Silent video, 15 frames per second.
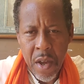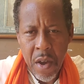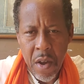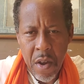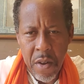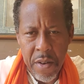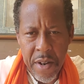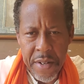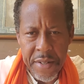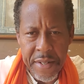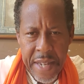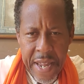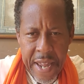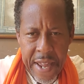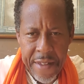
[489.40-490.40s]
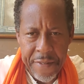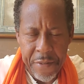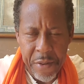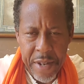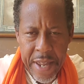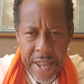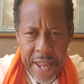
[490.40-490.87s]
On our staff,
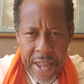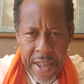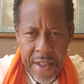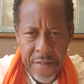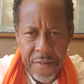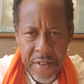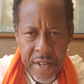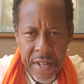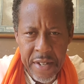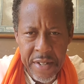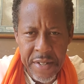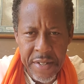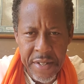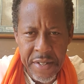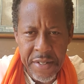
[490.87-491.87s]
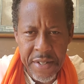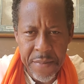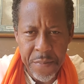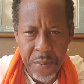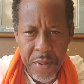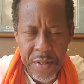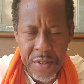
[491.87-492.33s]
we have an
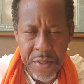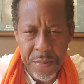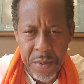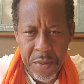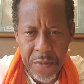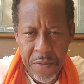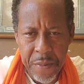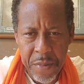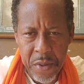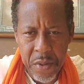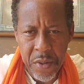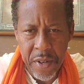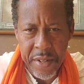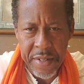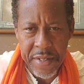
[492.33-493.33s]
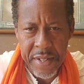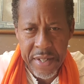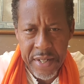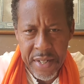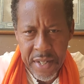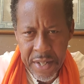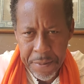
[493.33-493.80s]
assistant principal from New York
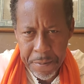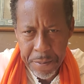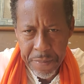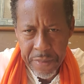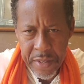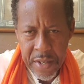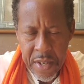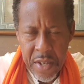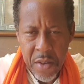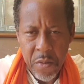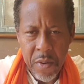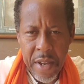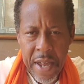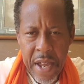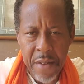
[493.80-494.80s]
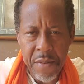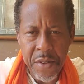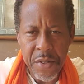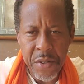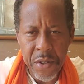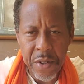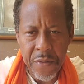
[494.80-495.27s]
City. We have a
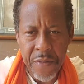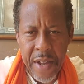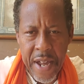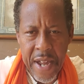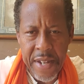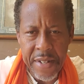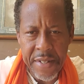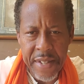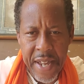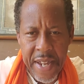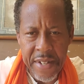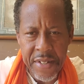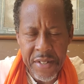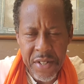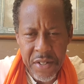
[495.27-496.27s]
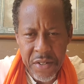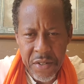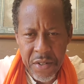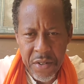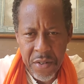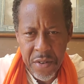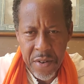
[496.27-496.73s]
certified science
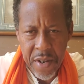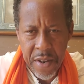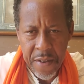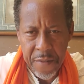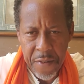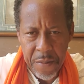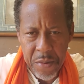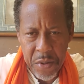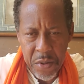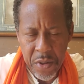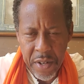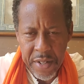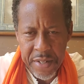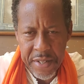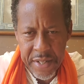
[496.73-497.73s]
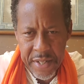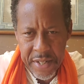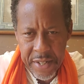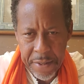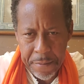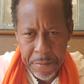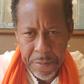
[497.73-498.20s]
teacher from New York City.